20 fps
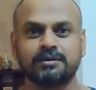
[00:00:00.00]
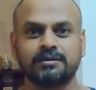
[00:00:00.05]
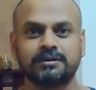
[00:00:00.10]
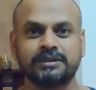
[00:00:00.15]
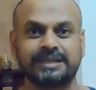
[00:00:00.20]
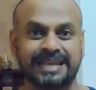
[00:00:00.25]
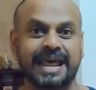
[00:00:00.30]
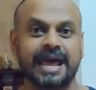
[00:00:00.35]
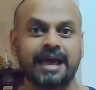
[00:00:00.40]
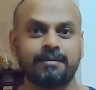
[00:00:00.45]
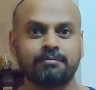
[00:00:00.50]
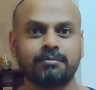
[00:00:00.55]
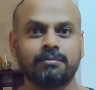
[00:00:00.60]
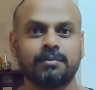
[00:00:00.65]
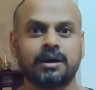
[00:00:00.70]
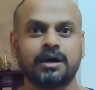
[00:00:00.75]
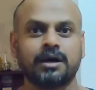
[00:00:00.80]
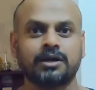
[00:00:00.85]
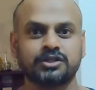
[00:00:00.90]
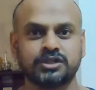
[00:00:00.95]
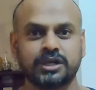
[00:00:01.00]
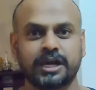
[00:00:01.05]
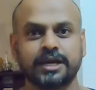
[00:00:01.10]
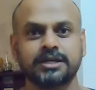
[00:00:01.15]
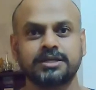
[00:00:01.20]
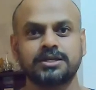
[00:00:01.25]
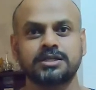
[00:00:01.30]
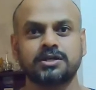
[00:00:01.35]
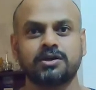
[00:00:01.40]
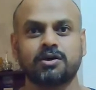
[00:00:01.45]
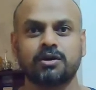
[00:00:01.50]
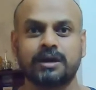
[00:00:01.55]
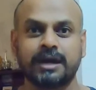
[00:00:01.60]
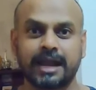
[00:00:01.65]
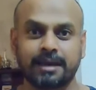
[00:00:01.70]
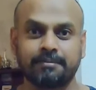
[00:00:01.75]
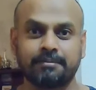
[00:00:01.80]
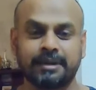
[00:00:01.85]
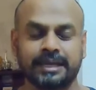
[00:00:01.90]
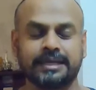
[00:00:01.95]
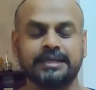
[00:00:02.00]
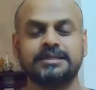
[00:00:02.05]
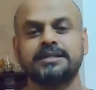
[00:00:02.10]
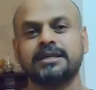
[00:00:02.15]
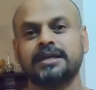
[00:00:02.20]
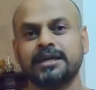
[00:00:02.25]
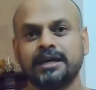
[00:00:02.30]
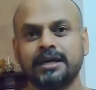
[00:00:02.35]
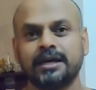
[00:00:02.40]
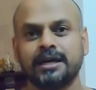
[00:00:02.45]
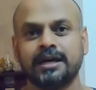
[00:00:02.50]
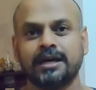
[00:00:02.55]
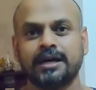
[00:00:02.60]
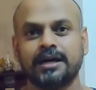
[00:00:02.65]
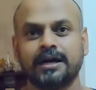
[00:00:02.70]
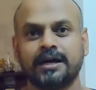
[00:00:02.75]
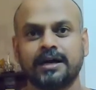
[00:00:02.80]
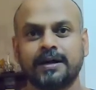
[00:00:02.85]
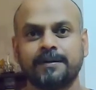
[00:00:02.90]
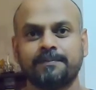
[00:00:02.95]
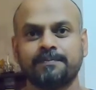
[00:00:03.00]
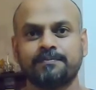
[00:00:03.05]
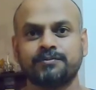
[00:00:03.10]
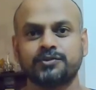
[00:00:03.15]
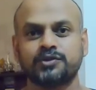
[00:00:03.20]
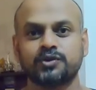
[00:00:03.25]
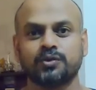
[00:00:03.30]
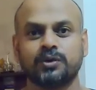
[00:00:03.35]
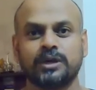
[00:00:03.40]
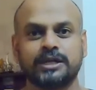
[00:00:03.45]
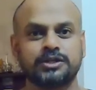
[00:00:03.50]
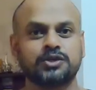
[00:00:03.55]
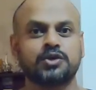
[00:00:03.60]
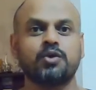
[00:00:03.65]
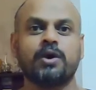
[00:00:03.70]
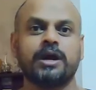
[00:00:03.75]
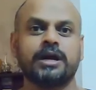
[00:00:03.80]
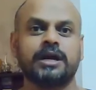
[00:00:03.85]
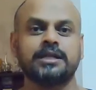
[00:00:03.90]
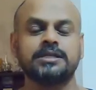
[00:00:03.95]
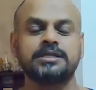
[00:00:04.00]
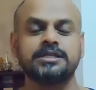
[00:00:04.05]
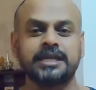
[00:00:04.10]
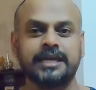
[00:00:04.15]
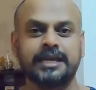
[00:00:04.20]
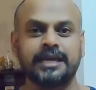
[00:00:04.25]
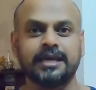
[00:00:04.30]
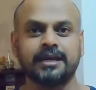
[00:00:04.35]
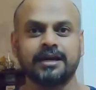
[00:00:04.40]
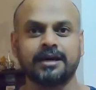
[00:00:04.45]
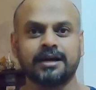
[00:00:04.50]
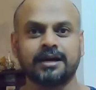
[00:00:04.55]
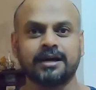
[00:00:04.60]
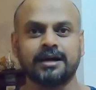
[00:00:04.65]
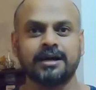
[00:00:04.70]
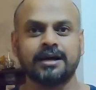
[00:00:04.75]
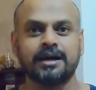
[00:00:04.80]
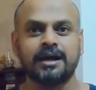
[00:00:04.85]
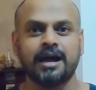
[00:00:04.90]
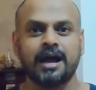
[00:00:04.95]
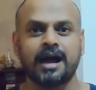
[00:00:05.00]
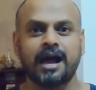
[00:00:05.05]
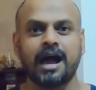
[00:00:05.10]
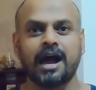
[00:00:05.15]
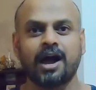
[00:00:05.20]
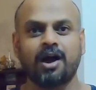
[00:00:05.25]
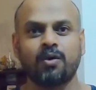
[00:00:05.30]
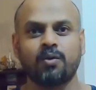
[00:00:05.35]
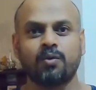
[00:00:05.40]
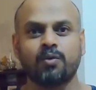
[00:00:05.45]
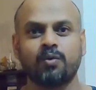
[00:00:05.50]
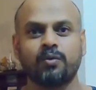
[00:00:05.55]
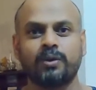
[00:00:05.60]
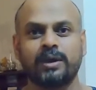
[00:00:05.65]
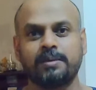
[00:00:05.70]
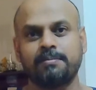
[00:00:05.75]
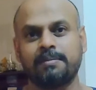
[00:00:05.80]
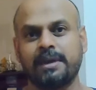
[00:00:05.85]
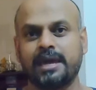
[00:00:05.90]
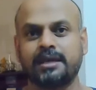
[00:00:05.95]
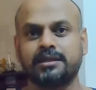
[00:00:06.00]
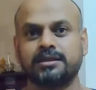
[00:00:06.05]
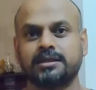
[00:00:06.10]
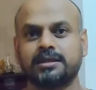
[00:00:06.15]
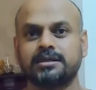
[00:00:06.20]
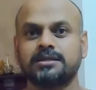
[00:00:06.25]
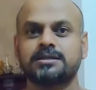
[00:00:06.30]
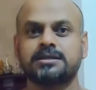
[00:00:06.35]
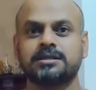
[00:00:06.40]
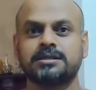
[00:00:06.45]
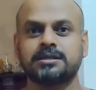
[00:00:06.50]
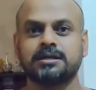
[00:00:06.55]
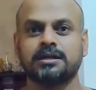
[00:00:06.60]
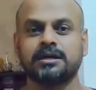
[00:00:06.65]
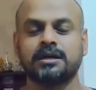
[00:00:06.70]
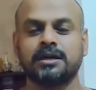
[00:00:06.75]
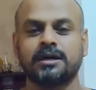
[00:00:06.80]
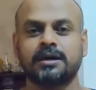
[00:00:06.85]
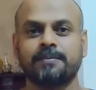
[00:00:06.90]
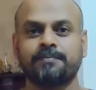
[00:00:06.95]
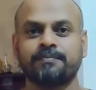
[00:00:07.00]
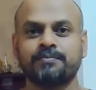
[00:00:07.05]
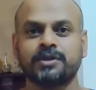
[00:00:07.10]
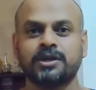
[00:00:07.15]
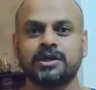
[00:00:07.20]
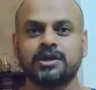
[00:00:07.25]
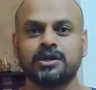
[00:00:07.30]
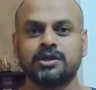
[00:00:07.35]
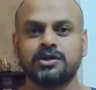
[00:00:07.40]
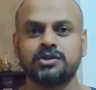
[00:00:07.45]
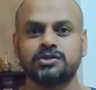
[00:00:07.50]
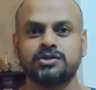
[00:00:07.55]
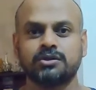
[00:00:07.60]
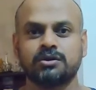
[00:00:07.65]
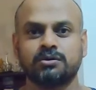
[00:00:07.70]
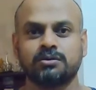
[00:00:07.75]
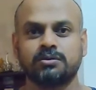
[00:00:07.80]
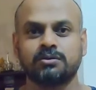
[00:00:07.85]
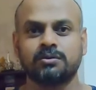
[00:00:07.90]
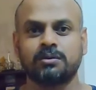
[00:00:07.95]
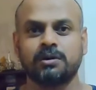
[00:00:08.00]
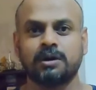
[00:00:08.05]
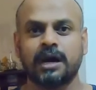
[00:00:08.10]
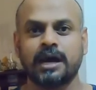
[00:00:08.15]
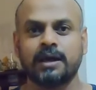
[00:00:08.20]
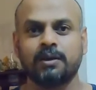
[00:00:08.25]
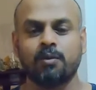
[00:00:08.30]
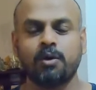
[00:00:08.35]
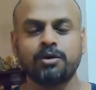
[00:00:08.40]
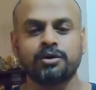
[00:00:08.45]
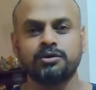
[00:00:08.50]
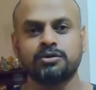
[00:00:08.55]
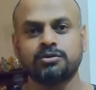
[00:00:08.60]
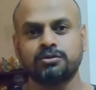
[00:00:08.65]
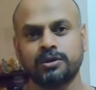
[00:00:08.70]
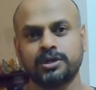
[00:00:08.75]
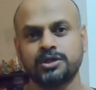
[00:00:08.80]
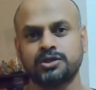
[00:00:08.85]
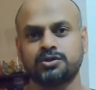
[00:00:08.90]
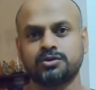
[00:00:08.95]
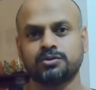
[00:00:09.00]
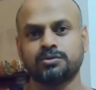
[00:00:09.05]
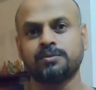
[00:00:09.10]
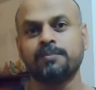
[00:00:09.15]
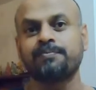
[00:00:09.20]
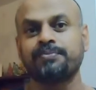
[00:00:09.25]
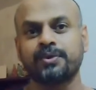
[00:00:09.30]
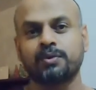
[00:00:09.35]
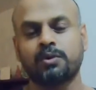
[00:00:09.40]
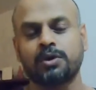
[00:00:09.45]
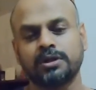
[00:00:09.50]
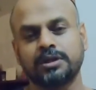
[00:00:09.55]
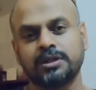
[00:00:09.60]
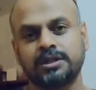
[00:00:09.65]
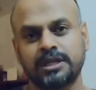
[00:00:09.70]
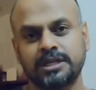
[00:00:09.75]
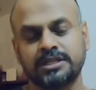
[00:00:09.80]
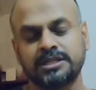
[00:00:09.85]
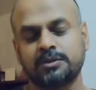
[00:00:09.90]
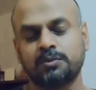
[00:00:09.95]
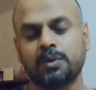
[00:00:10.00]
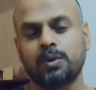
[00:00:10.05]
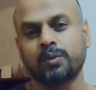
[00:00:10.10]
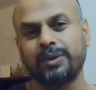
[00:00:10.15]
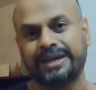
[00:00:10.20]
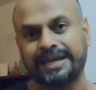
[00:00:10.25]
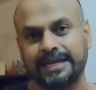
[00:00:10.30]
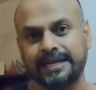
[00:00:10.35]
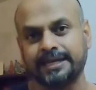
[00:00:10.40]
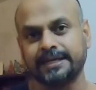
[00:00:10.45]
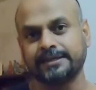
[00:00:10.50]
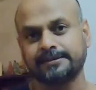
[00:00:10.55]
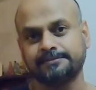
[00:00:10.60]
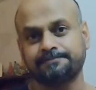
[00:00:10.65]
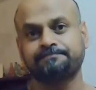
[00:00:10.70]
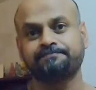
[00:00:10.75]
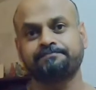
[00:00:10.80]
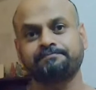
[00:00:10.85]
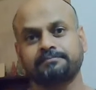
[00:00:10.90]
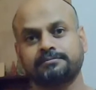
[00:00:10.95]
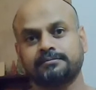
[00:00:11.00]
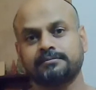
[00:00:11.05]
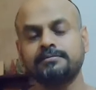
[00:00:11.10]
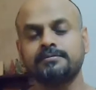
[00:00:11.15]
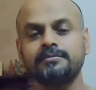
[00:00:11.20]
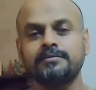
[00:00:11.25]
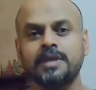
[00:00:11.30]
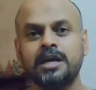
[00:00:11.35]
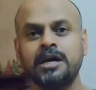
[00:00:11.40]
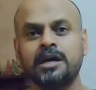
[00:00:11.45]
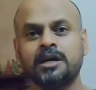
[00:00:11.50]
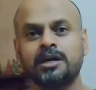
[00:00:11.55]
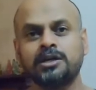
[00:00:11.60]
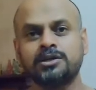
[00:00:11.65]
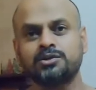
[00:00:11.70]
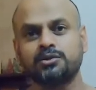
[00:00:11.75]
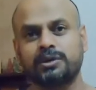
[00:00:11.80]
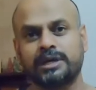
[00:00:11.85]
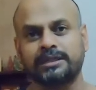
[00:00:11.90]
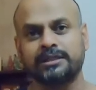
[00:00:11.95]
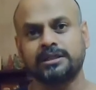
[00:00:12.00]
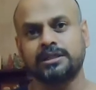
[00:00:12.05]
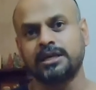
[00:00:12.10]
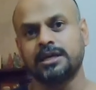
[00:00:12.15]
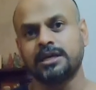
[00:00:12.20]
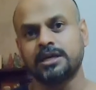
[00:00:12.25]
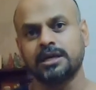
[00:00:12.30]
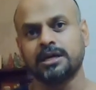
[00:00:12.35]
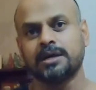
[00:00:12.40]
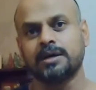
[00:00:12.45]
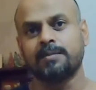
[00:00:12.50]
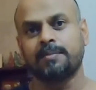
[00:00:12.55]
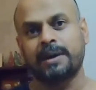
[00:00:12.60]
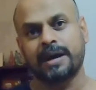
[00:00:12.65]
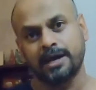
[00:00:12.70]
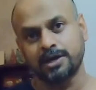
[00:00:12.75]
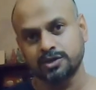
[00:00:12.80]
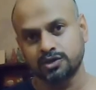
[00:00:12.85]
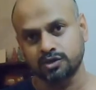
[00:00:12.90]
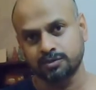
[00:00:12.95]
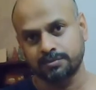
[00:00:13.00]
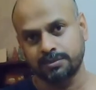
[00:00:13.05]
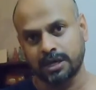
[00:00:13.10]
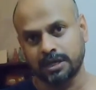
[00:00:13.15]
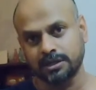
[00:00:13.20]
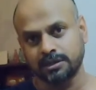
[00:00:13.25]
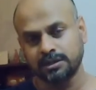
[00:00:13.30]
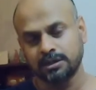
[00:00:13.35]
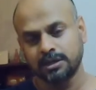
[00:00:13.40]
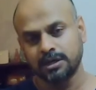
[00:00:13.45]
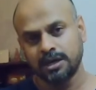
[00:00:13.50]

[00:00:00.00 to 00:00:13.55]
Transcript: lamb shanks or lamb legs. Um, so let's go ahead and see how we make this. Um, so I'll walk you through as to what are the things that what we need uh, to get the uh, paya soup done.